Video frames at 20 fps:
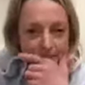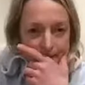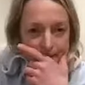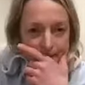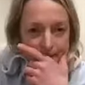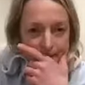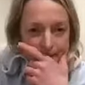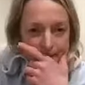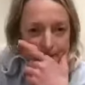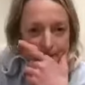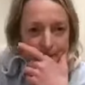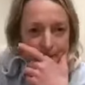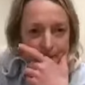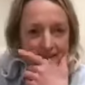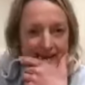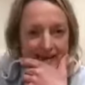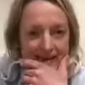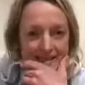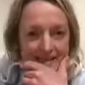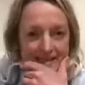Squeeze
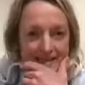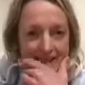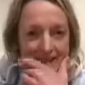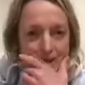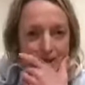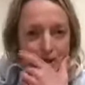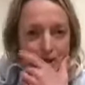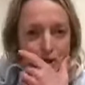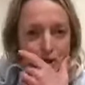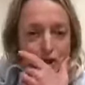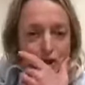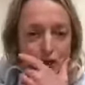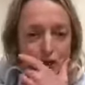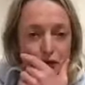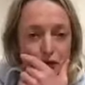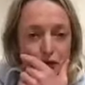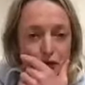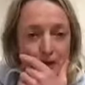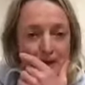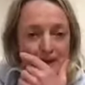legs together. Push the
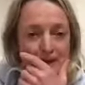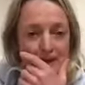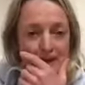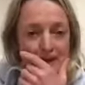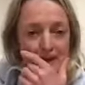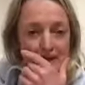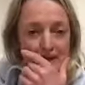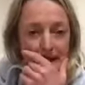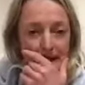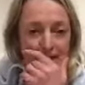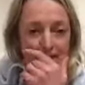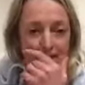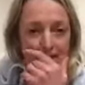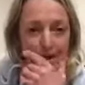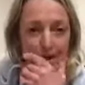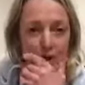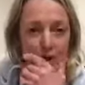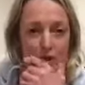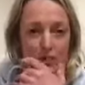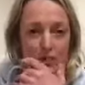floor away to come down.
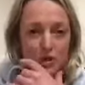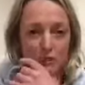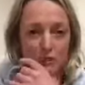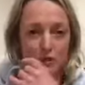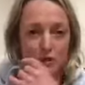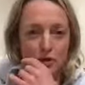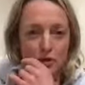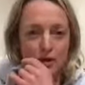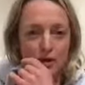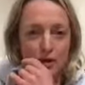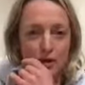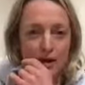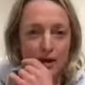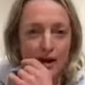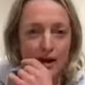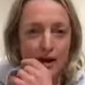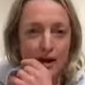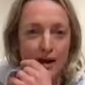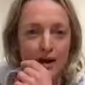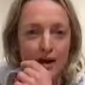Push, push, push.
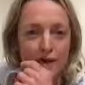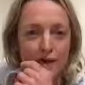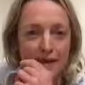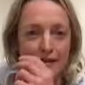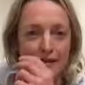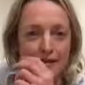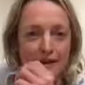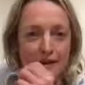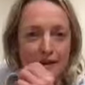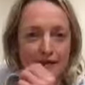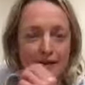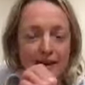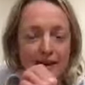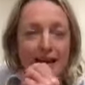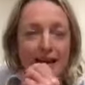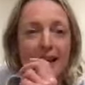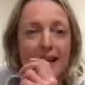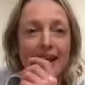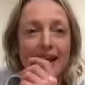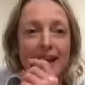Lovely,
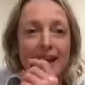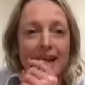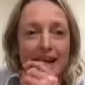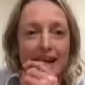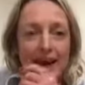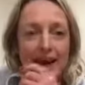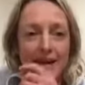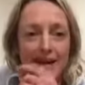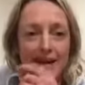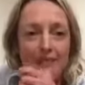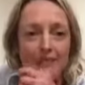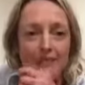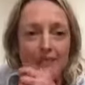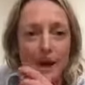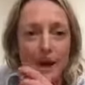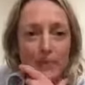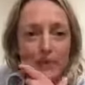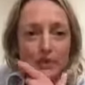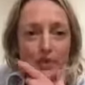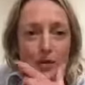Fifi. Inhale, lift
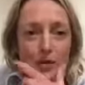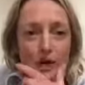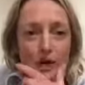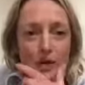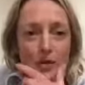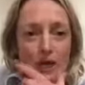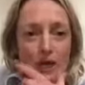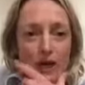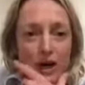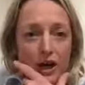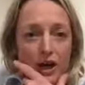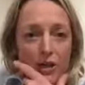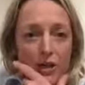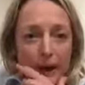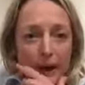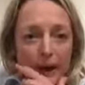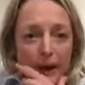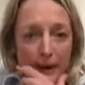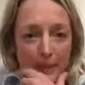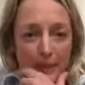up into low
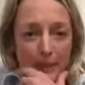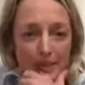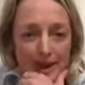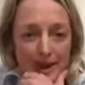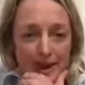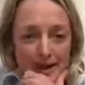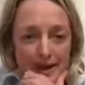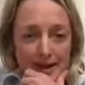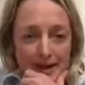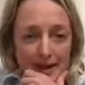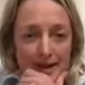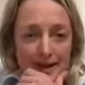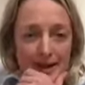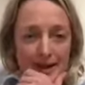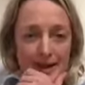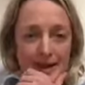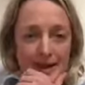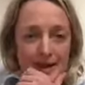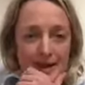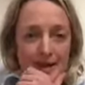cobra.
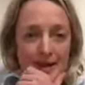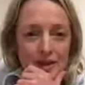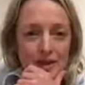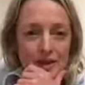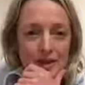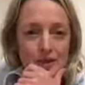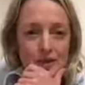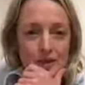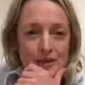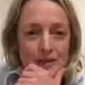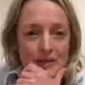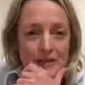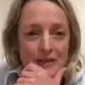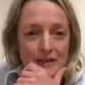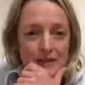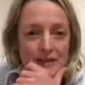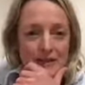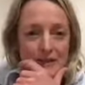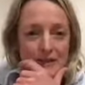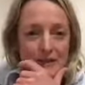Good
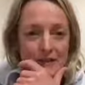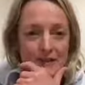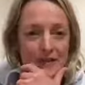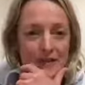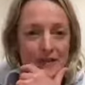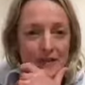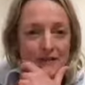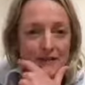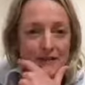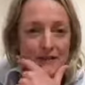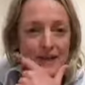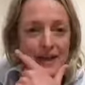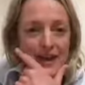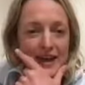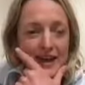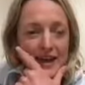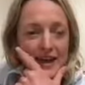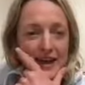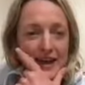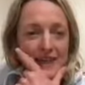reposition of the feet.
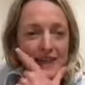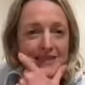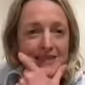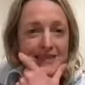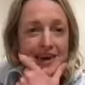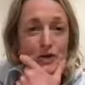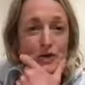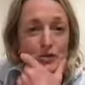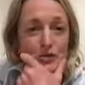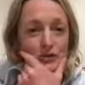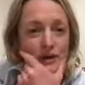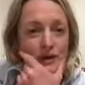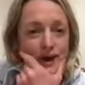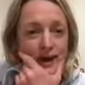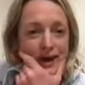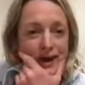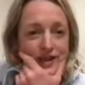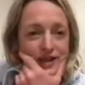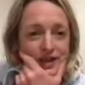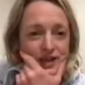Feet. Exhale,
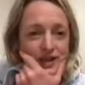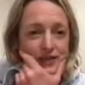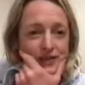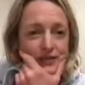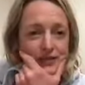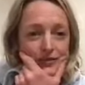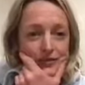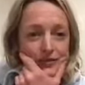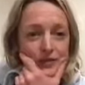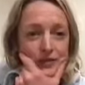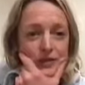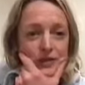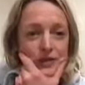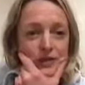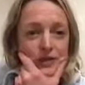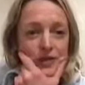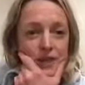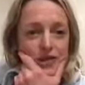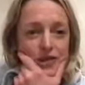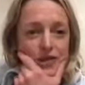drag chest forward.
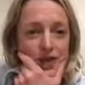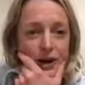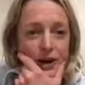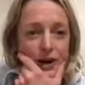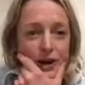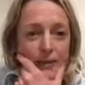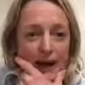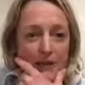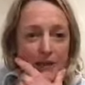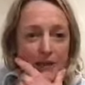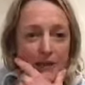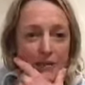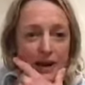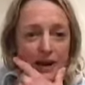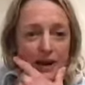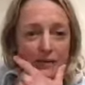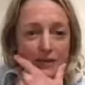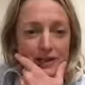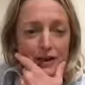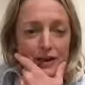Good job, Em.
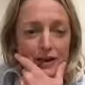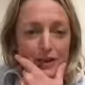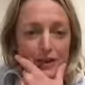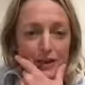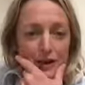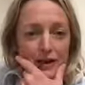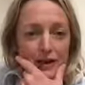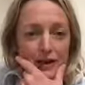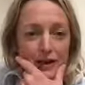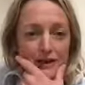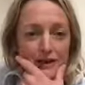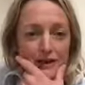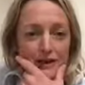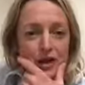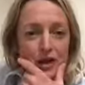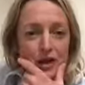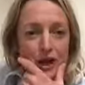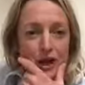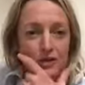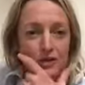Lovely in the throat.
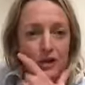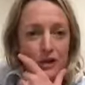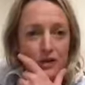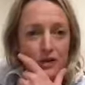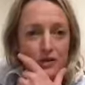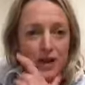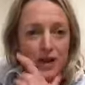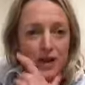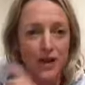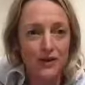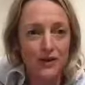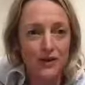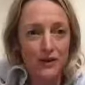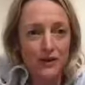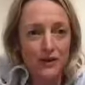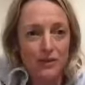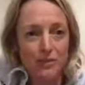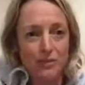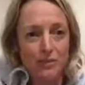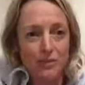Curl toes under.
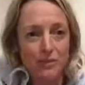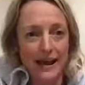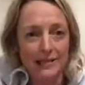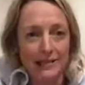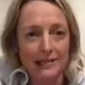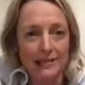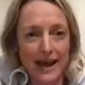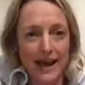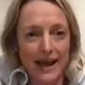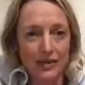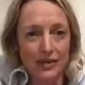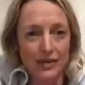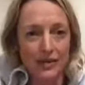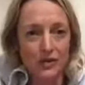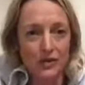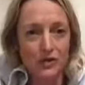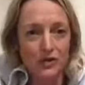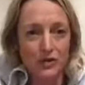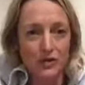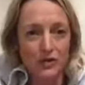Push back into down
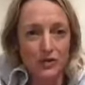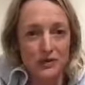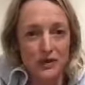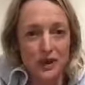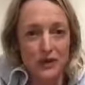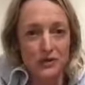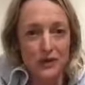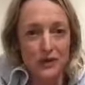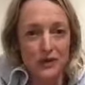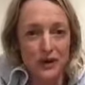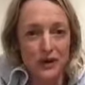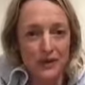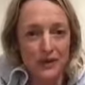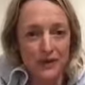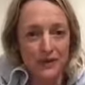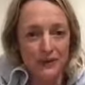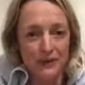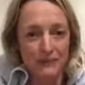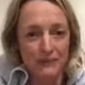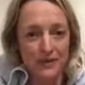dog. Do a turbo dog
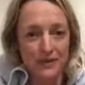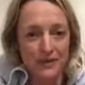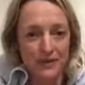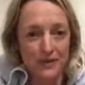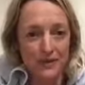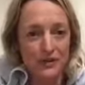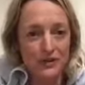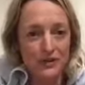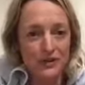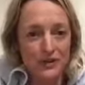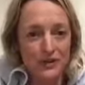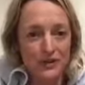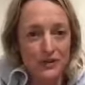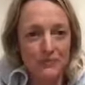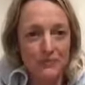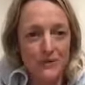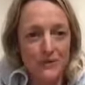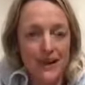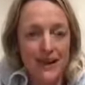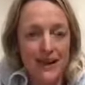if you want to.
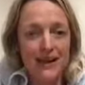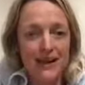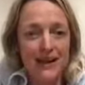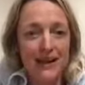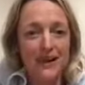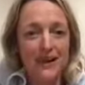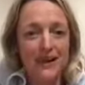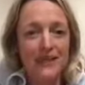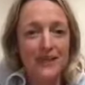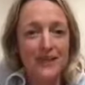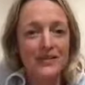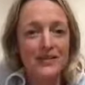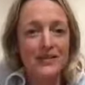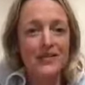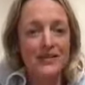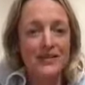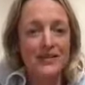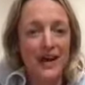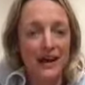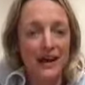Lunge,
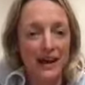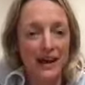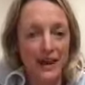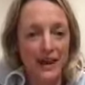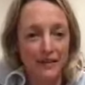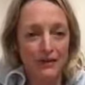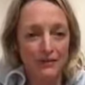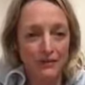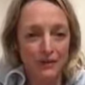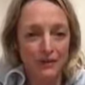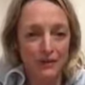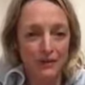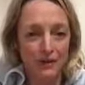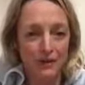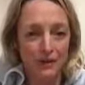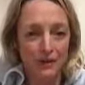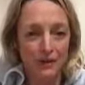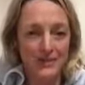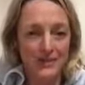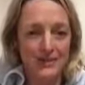inhale, left foot
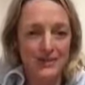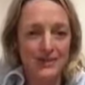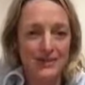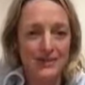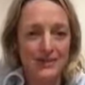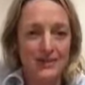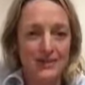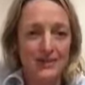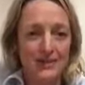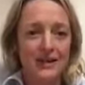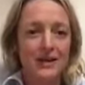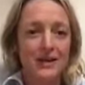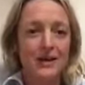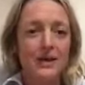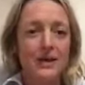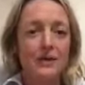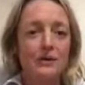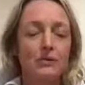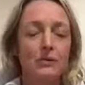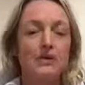forwards.
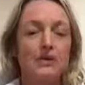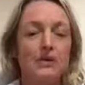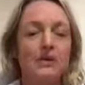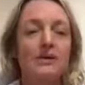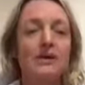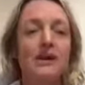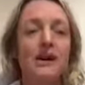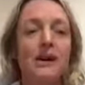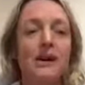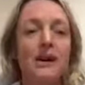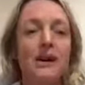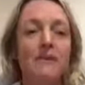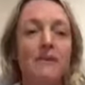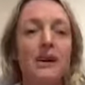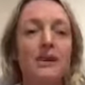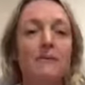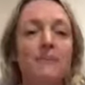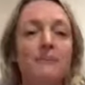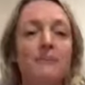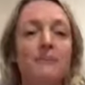Reach the arms
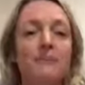up.